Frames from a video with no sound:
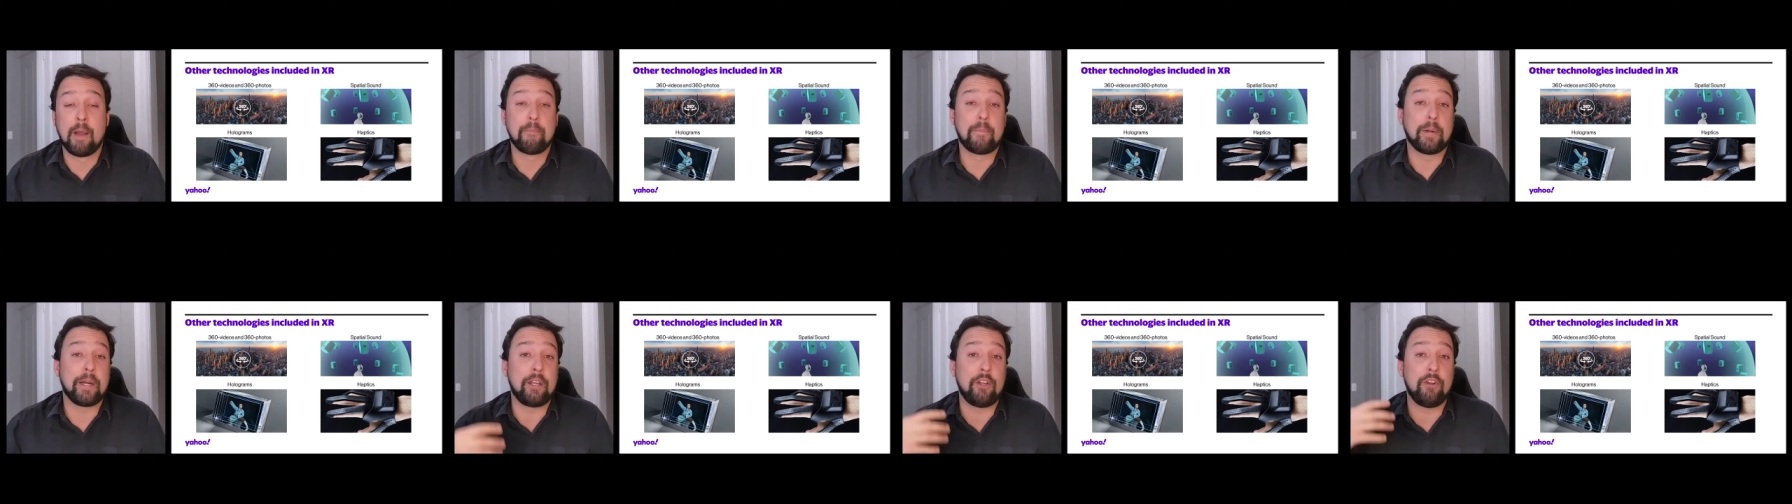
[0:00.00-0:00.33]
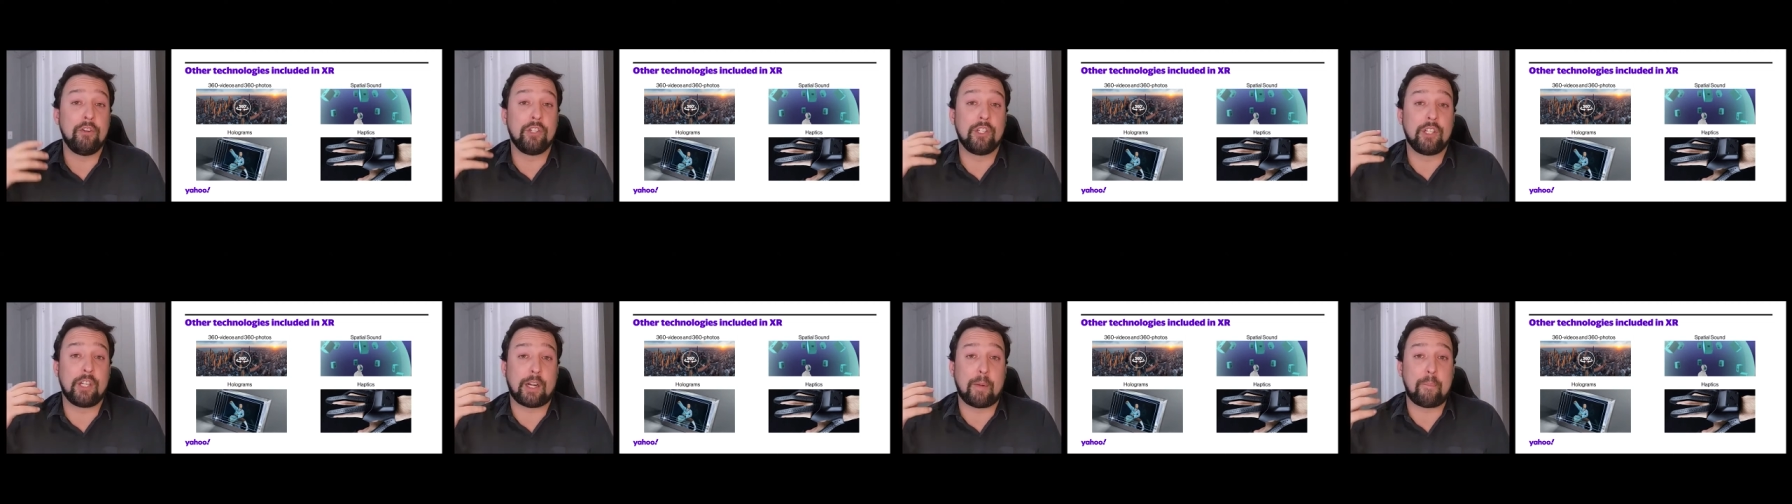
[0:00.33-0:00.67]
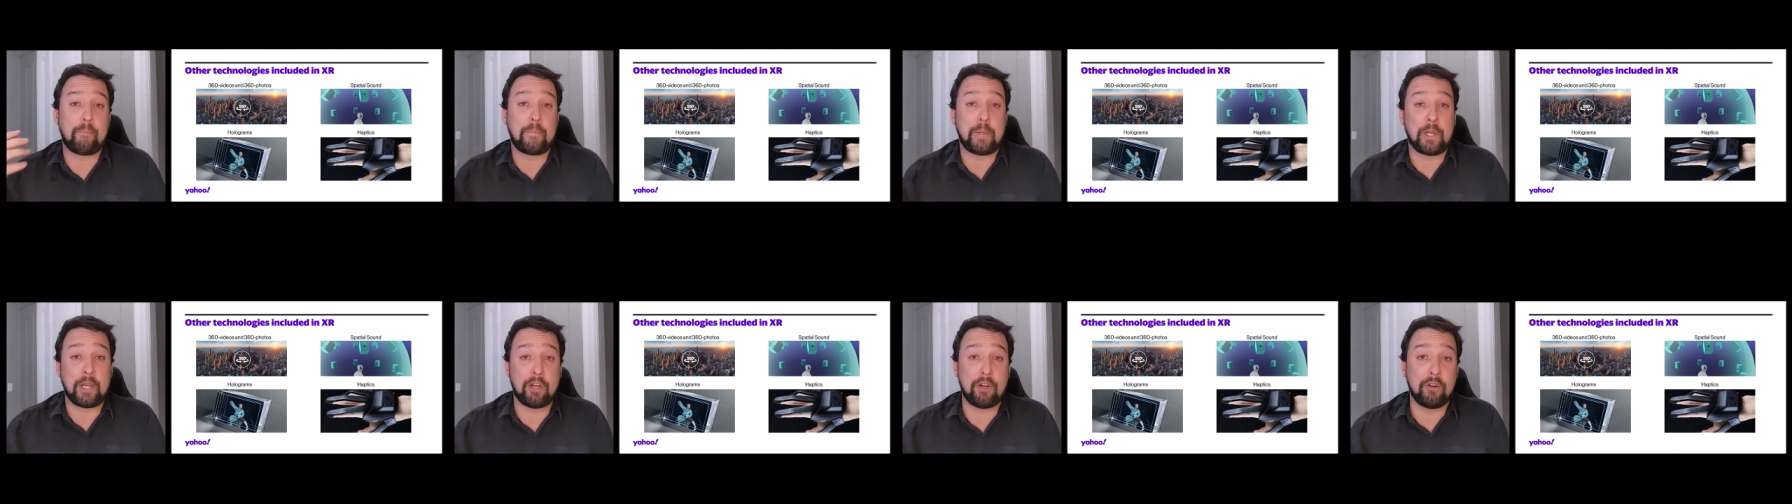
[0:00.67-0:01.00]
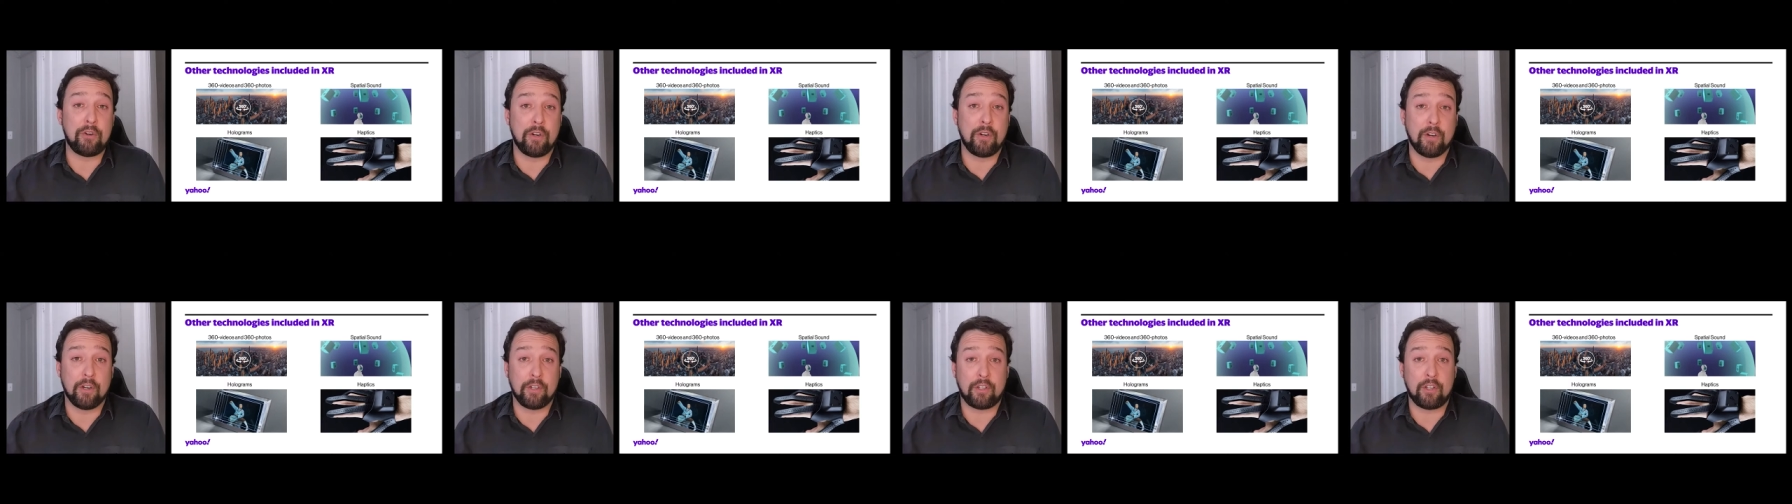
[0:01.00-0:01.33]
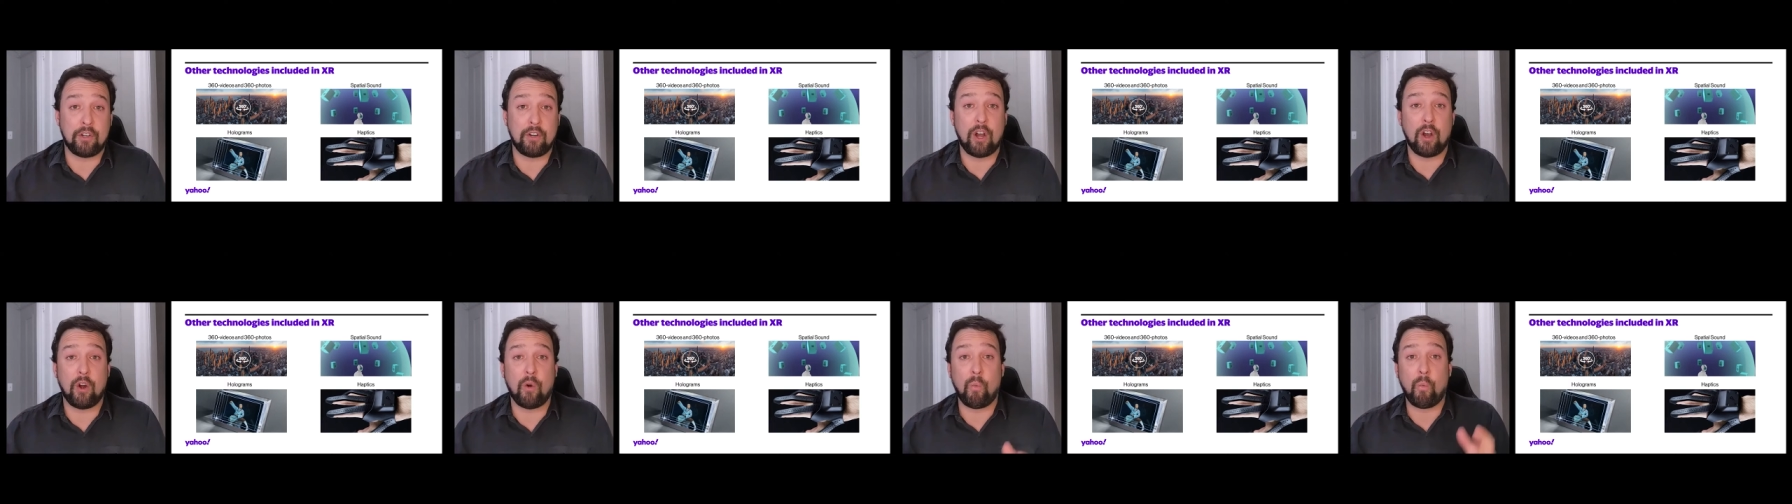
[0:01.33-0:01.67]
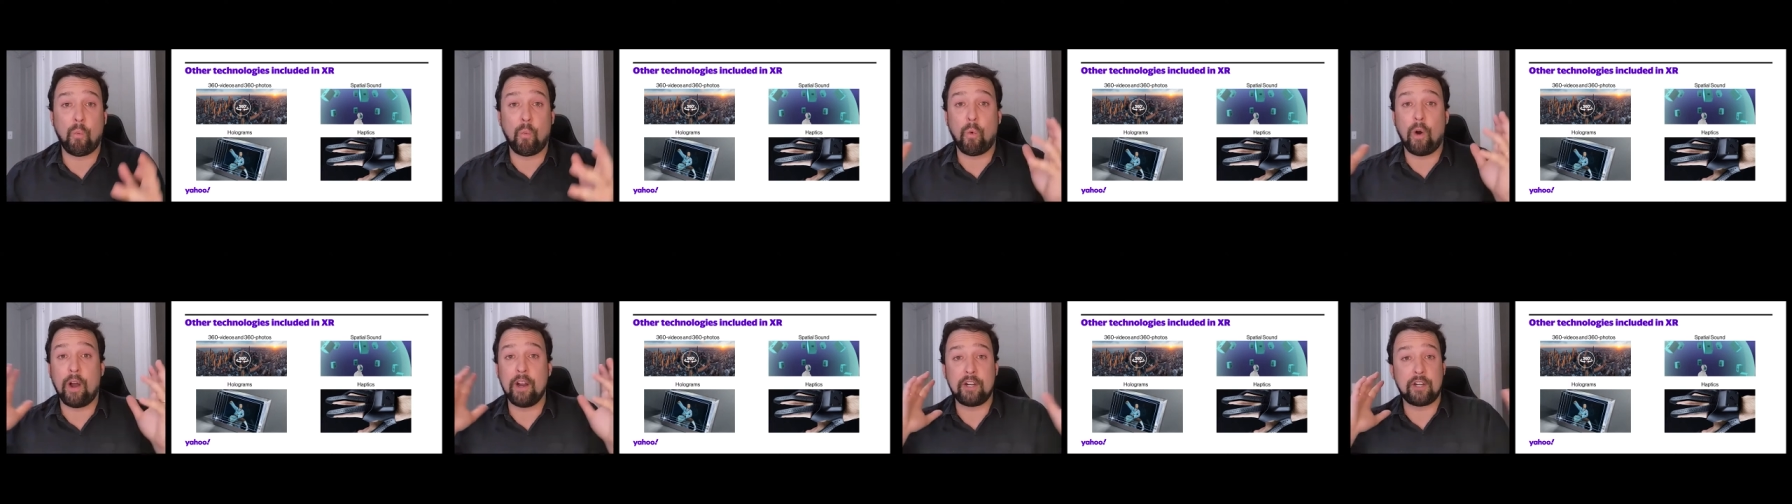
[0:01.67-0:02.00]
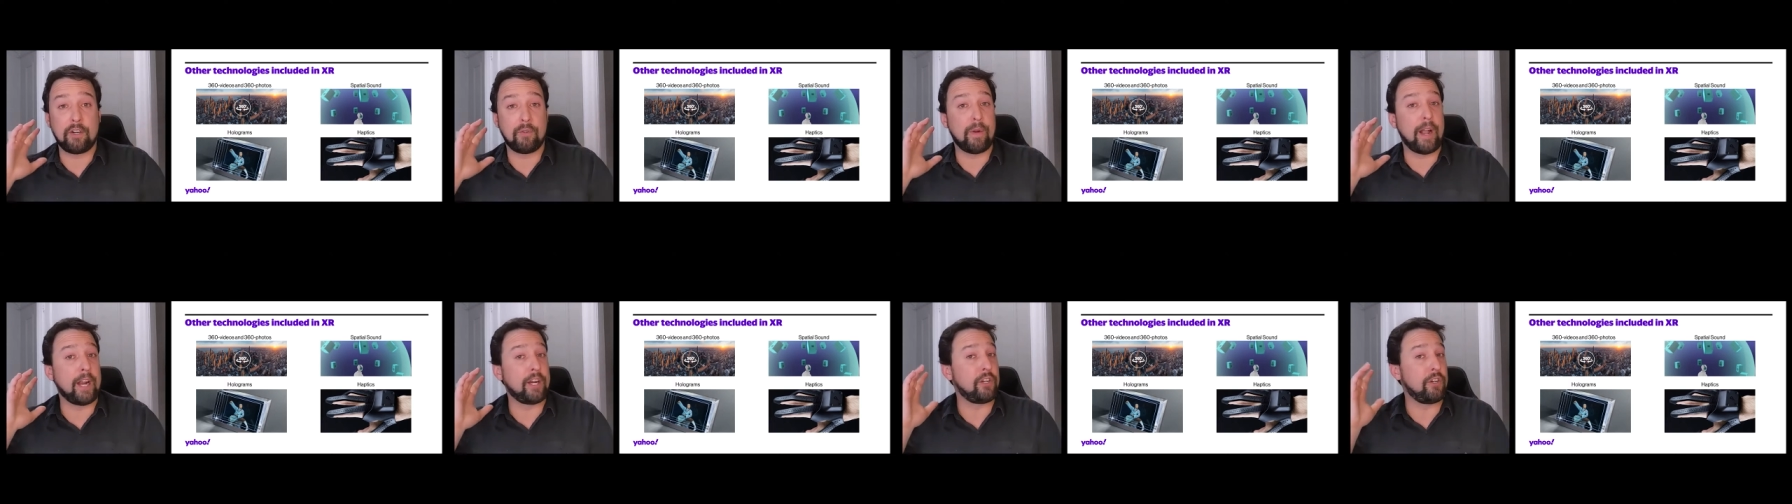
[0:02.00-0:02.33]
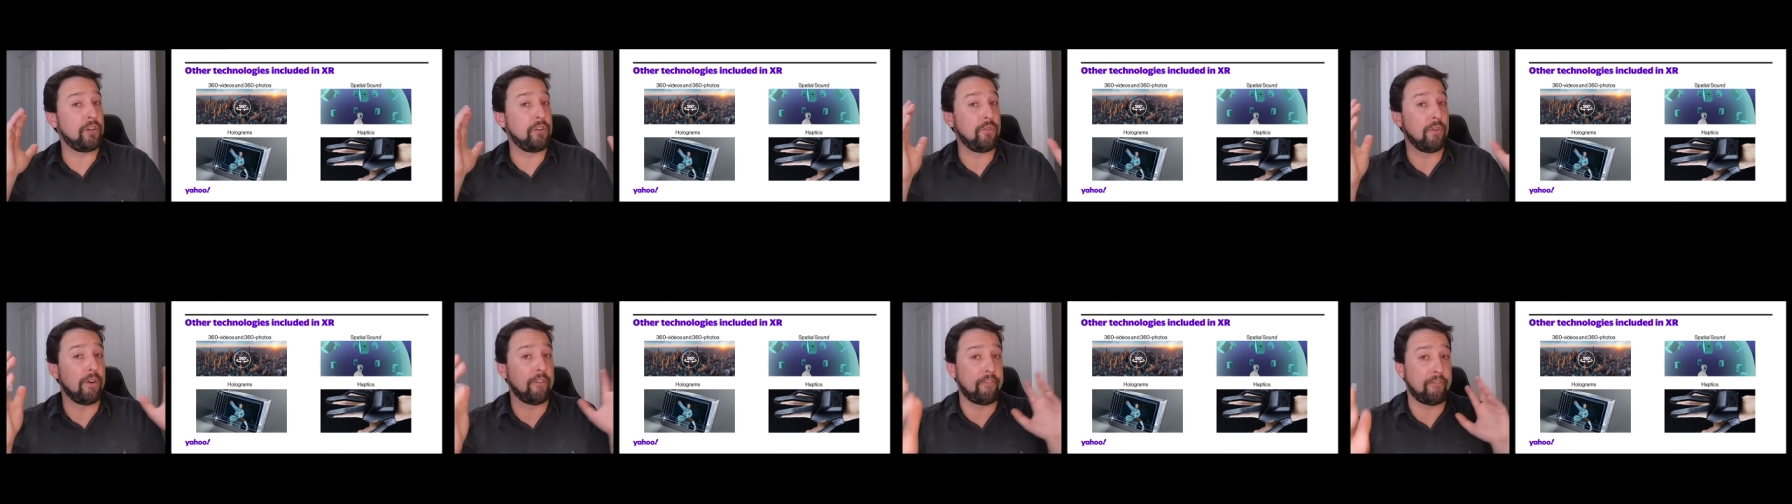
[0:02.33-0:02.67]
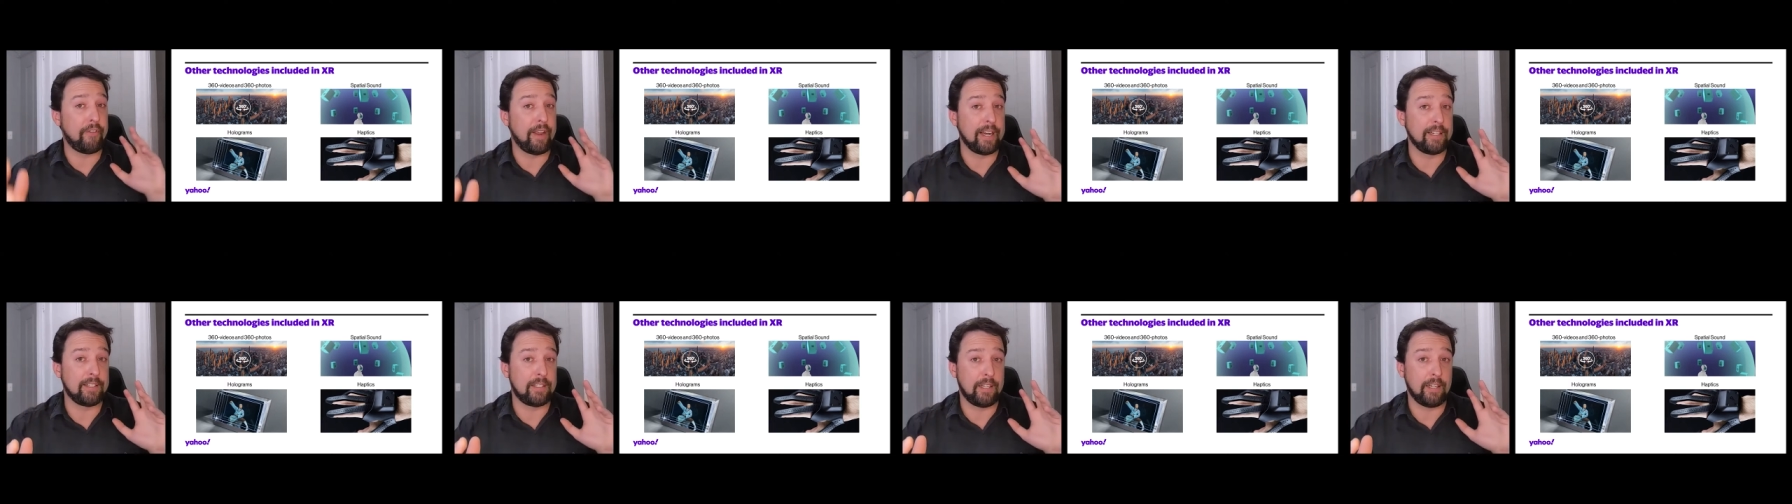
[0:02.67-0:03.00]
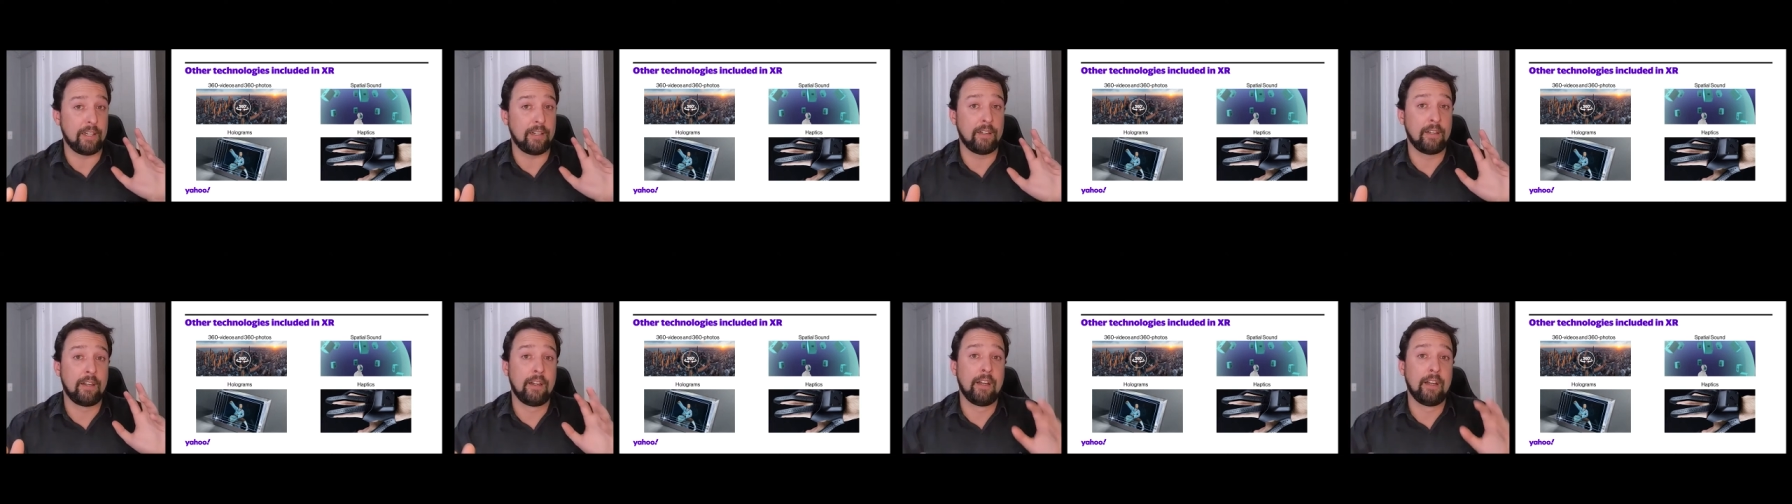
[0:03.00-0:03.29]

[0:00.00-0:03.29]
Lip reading: but it uses a computer to know what direction you are facing,